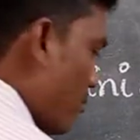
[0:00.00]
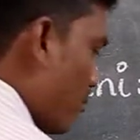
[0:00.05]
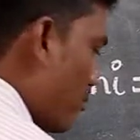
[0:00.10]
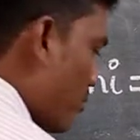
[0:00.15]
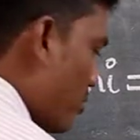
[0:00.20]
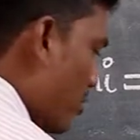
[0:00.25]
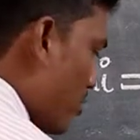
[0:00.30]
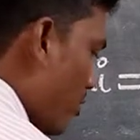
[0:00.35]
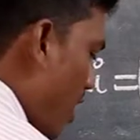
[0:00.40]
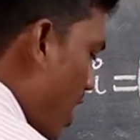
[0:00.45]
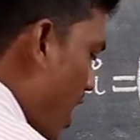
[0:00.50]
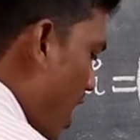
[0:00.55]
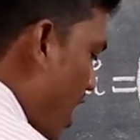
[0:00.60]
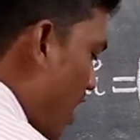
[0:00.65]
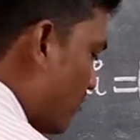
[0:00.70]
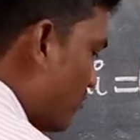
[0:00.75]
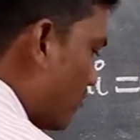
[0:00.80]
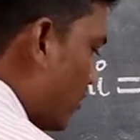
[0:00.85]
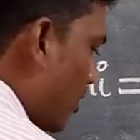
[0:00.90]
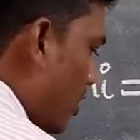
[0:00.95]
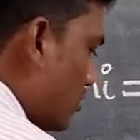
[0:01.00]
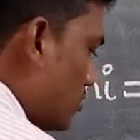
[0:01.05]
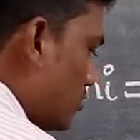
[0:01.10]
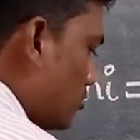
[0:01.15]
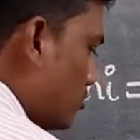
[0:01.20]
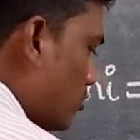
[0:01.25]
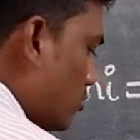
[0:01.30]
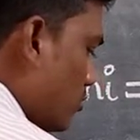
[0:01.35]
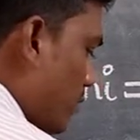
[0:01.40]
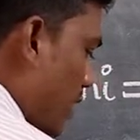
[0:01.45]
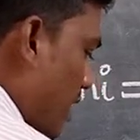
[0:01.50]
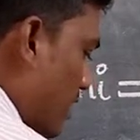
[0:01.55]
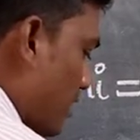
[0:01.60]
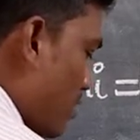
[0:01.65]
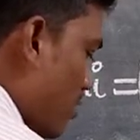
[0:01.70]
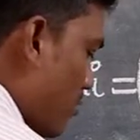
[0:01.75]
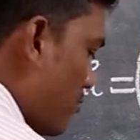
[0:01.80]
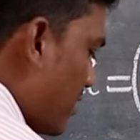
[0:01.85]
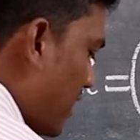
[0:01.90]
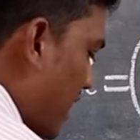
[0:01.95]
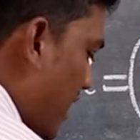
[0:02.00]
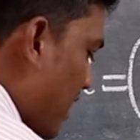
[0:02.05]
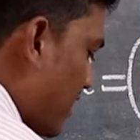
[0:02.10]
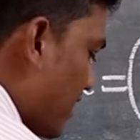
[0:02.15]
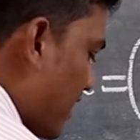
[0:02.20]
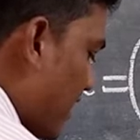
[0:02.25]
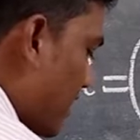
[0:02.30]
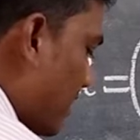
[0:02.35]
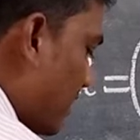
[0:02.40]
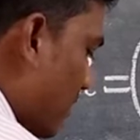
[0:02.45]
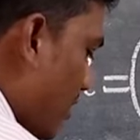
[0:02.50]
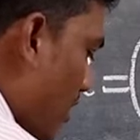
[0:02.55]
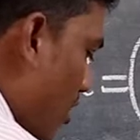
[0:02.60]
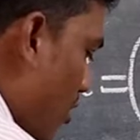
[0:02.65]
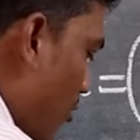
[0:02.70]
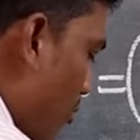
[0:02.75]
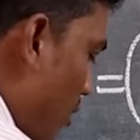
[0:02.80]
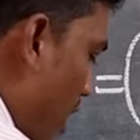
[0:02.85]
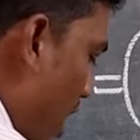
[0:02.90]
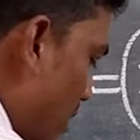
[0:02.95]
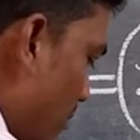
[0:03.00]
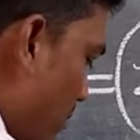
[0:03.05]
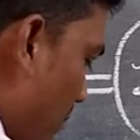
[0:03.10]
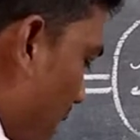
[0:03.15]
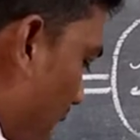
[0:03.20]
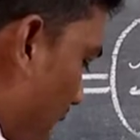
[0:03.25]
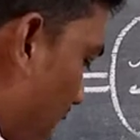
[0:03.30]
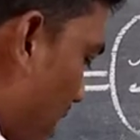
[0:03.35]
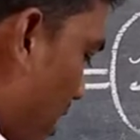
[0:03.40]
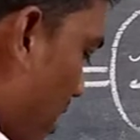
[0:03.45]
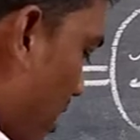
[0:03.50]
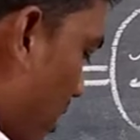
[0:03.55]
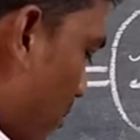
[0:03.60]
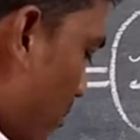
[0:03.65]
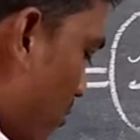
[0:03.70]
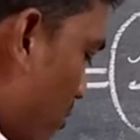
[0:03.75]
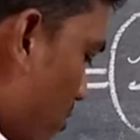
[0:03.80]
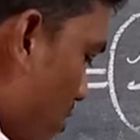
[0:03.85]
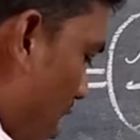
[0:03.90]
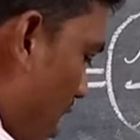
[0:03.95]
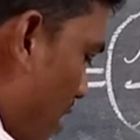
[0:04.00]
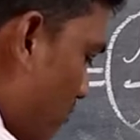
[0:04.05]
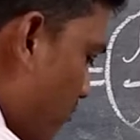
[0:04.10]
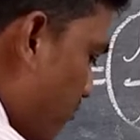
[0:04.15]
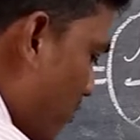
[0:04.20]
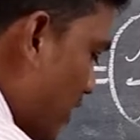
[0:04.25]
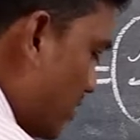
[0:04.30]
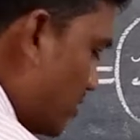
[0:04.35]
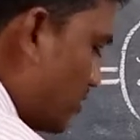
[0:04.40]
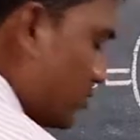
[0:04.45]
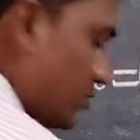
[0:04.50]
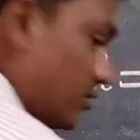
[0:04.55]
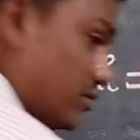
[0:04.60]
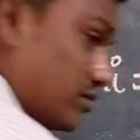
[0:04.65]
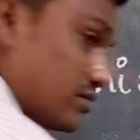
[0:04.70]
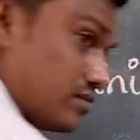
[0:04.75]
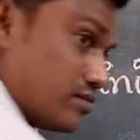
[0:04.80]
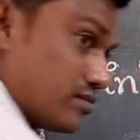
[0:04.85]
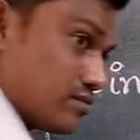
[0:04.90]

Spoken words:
mu of 2 1 we can write 1 by mu of 1 2